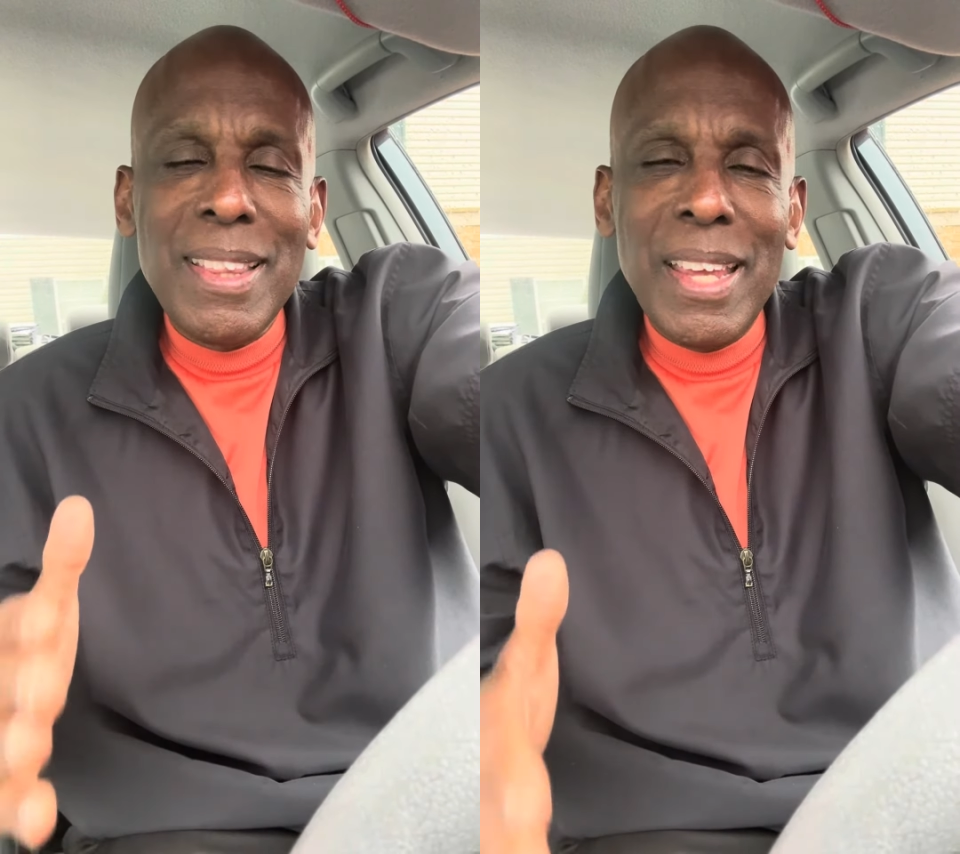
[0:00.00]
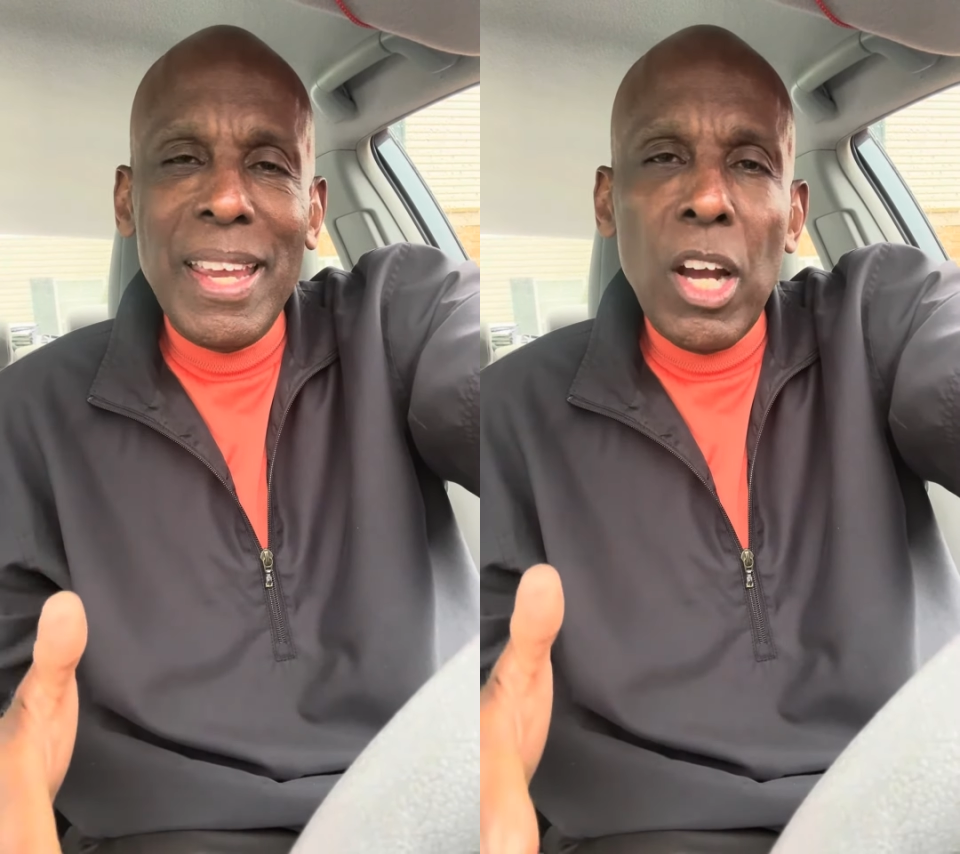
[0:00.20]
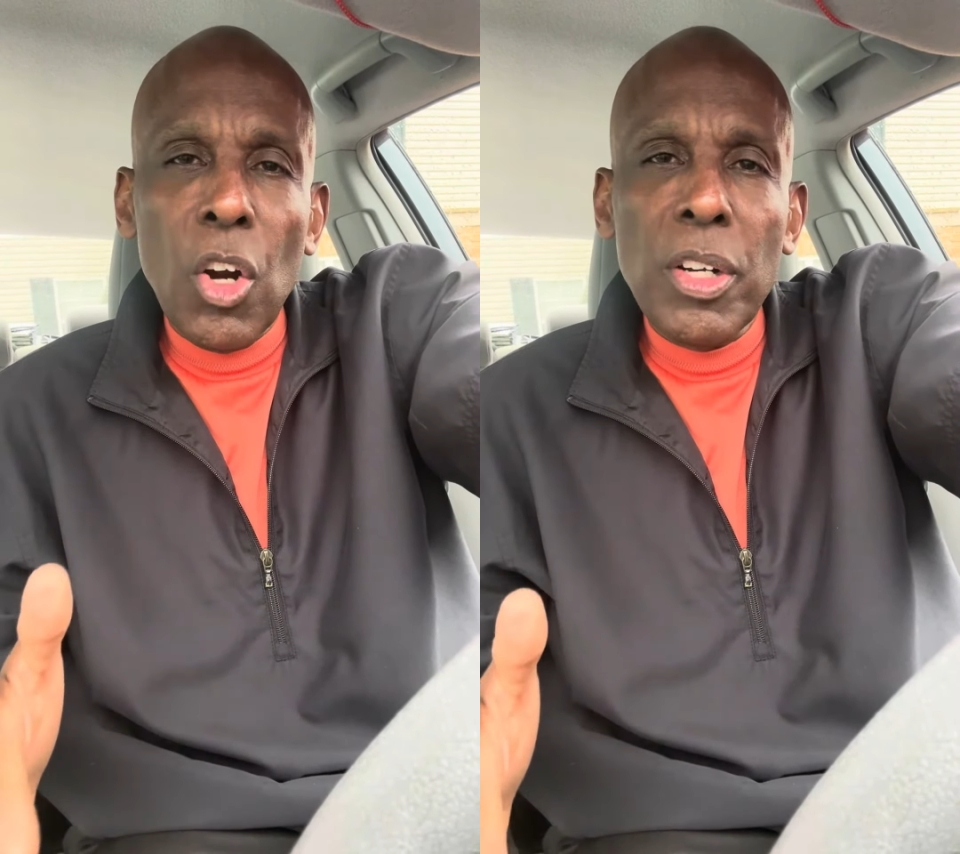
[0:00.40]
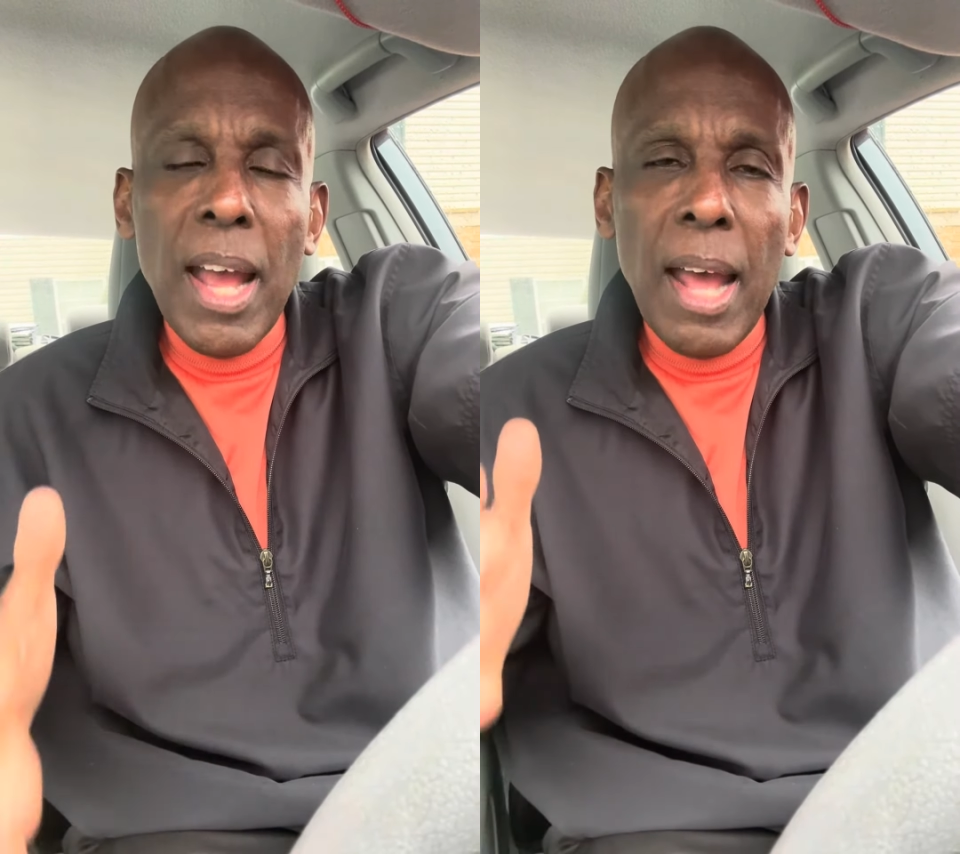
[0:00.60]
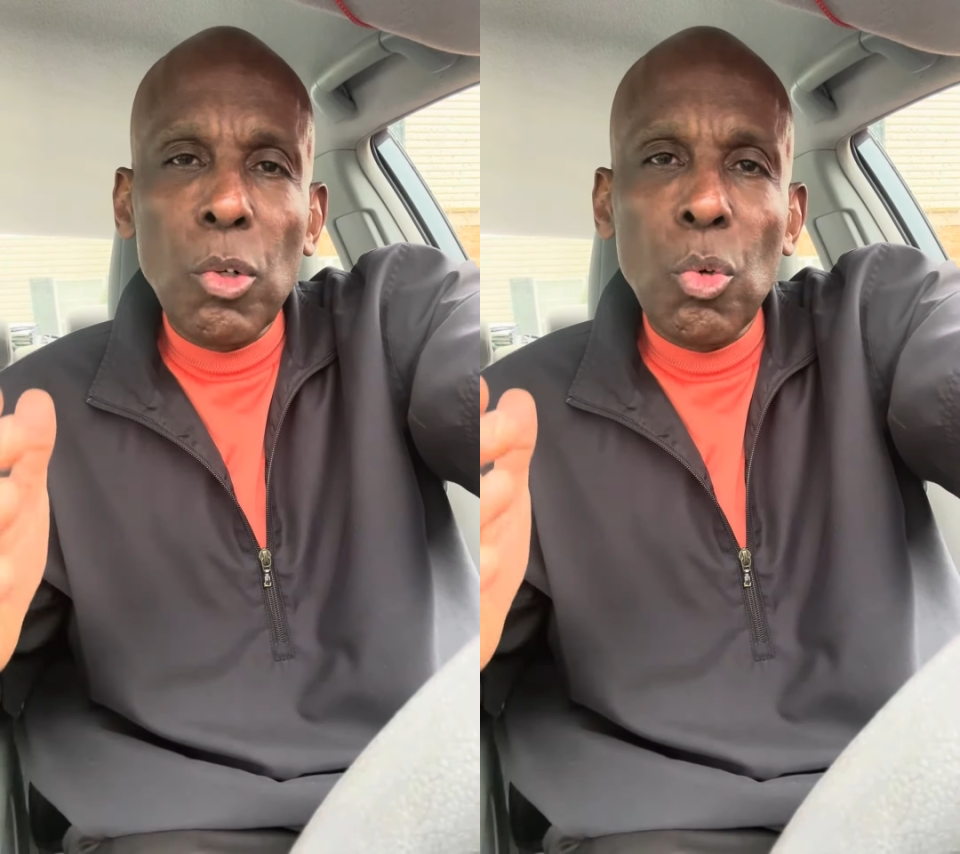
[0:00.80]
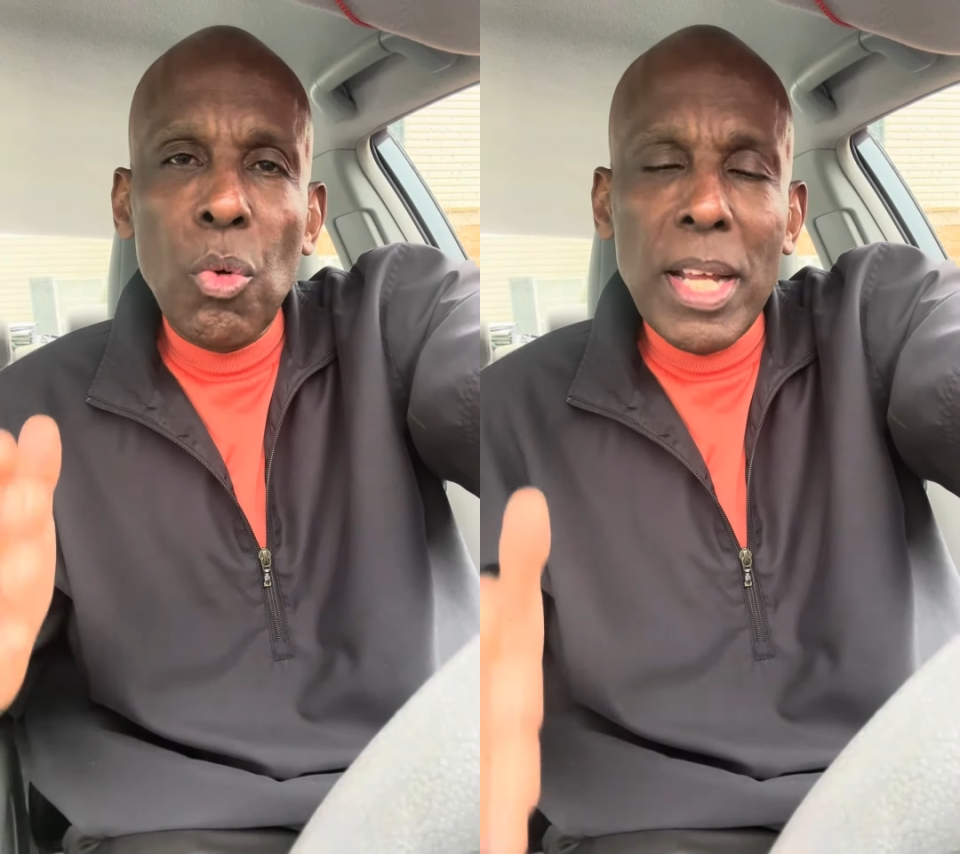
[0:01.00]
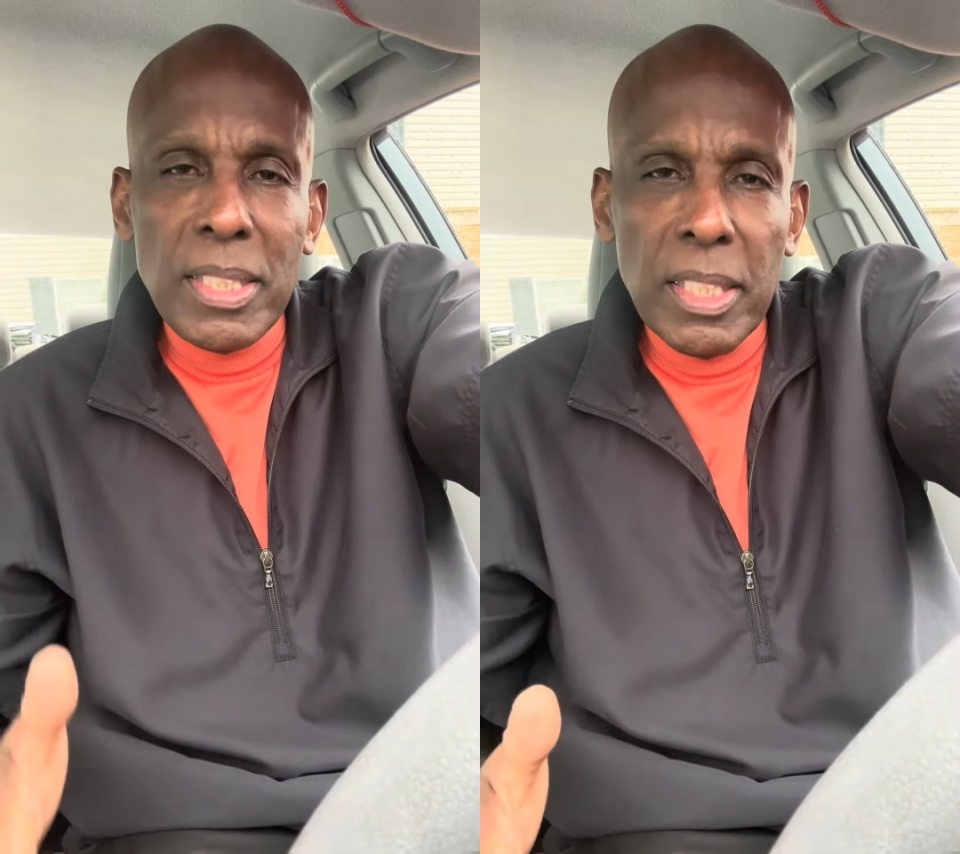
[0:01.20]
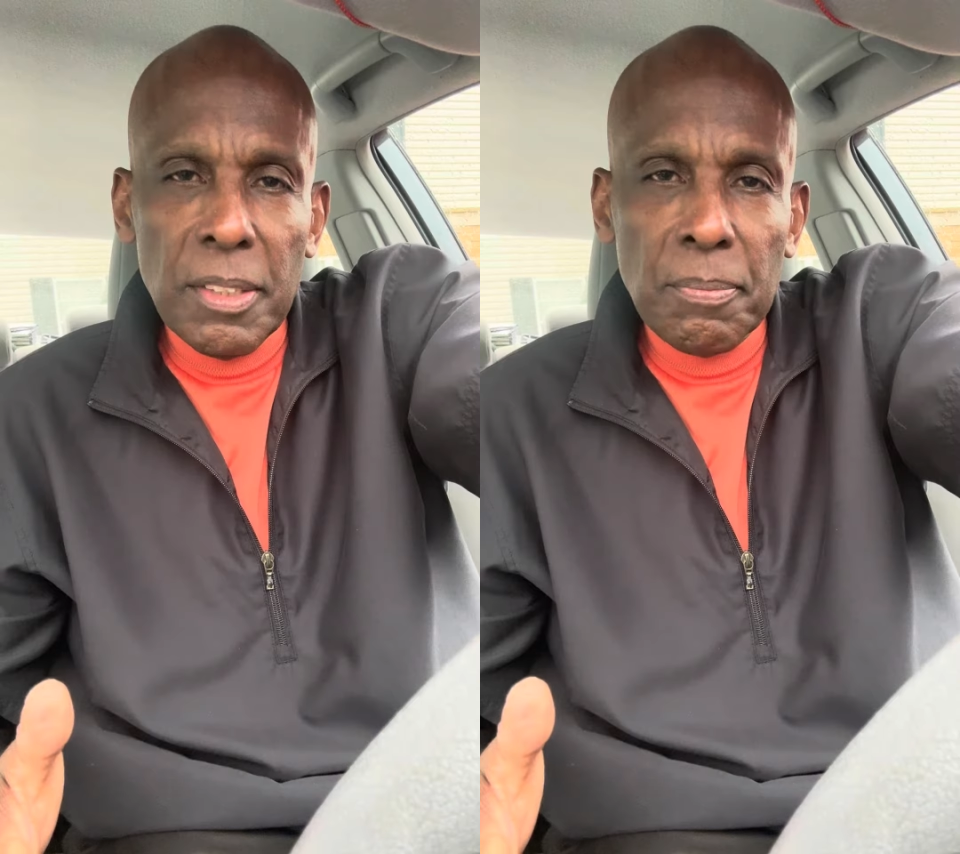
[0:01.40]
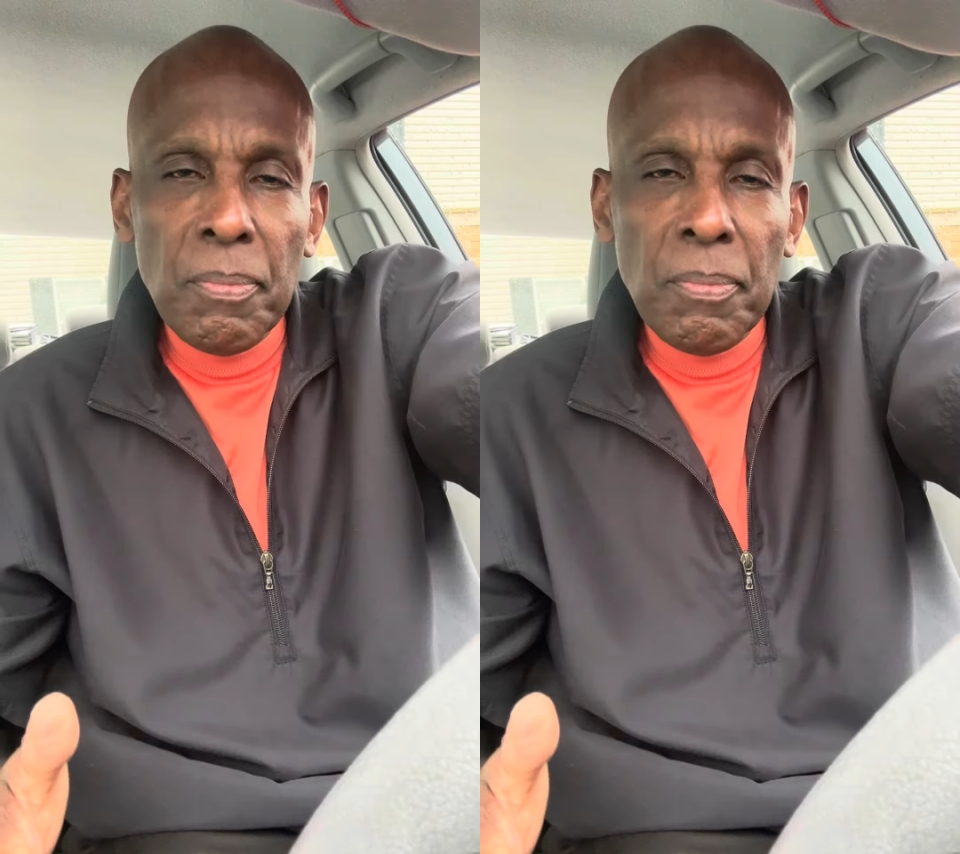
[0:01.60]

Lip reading: they are not resting.